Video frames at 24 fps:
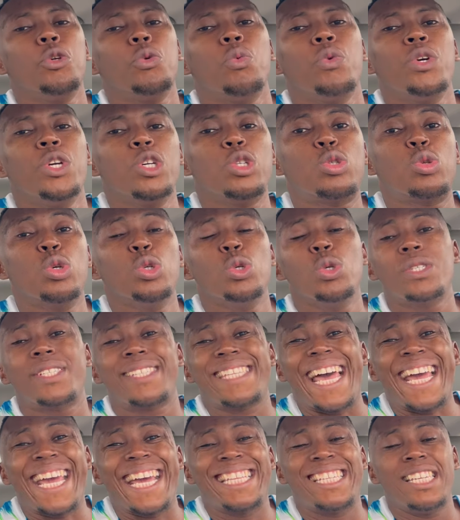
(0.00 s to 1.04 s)
we used to use
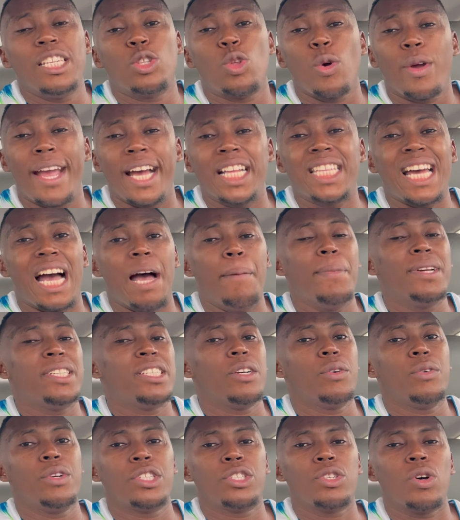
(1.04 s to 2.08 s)
targeting to get
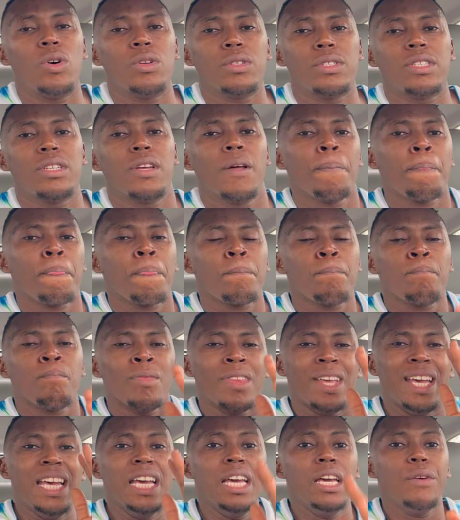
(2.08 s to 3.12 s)
amazing results.
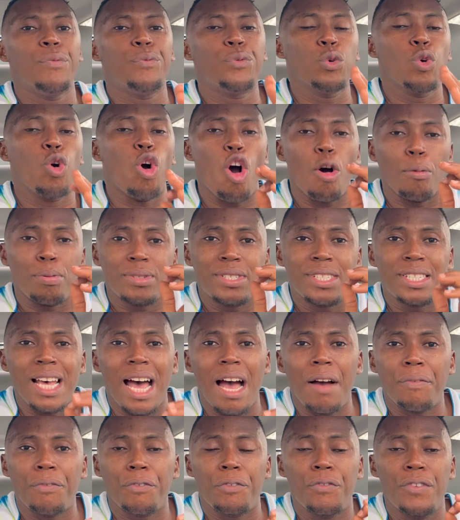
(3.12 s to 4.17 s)
If you
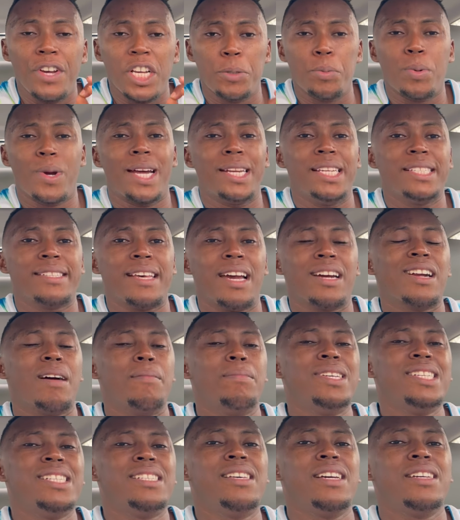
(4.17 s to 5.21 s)
observe Facebook and
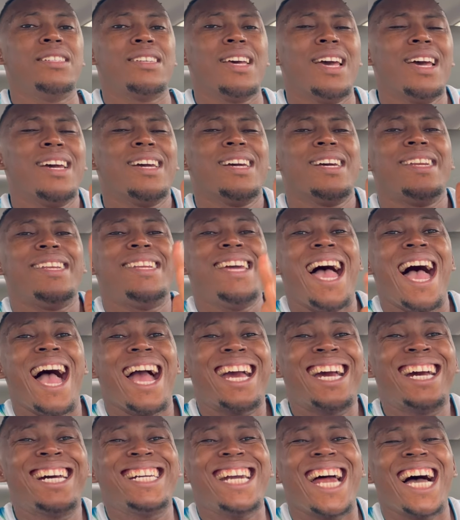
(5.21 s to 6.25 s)
Instagram these days, they
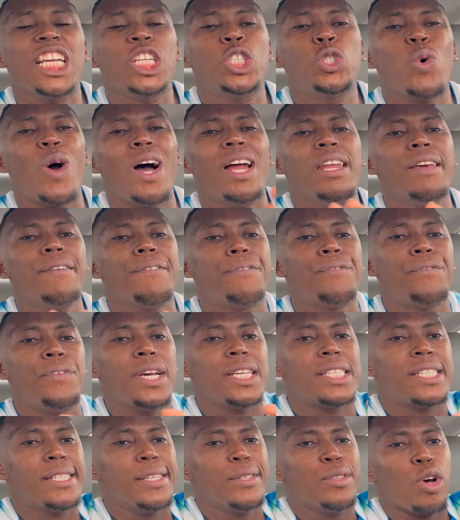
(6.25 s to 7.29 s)
are gradually
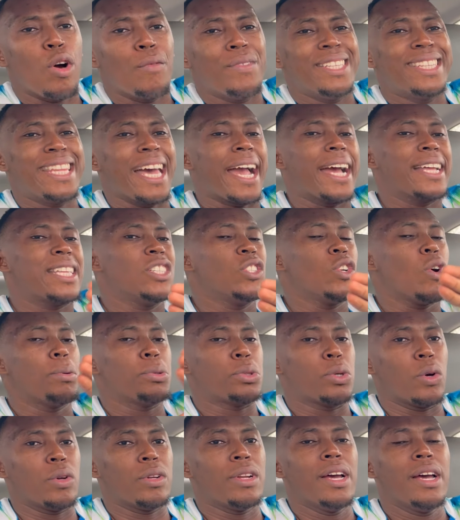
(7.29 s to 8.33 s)
facing off the targeting
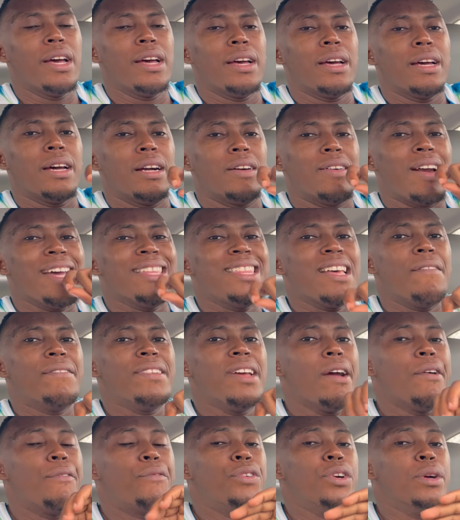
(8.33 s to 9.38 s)
option. Right now,
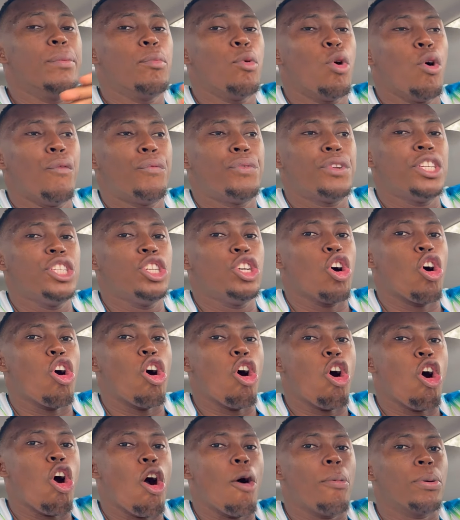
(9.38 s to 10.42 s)
they've removed the
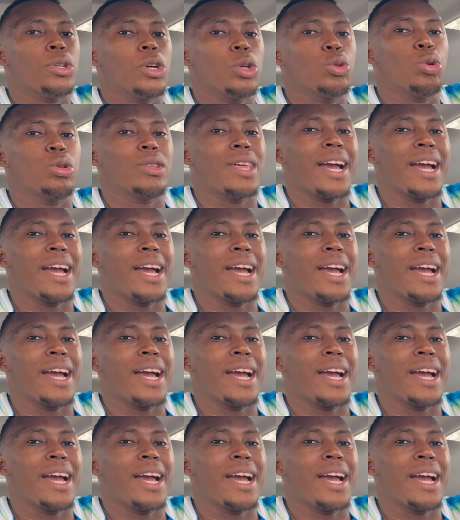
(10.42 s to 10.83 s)
option to